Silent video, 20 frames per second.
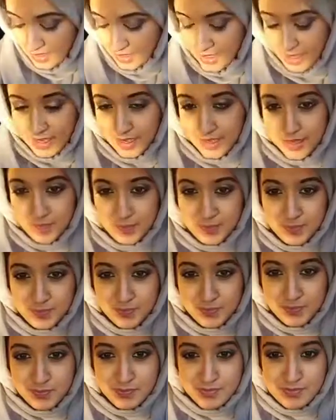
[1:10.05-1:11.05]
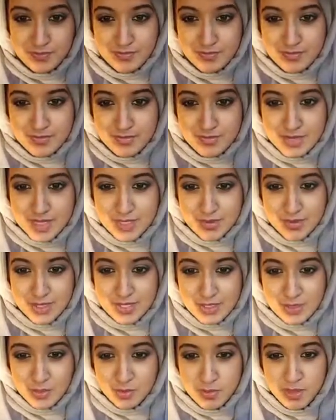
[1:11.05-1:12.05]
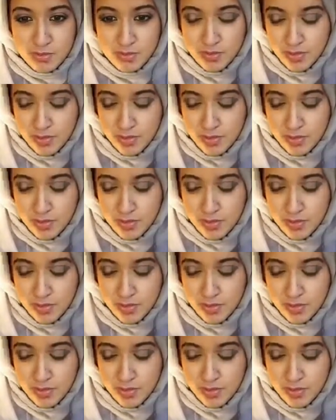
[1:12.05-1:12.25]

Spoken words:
So let's talk about the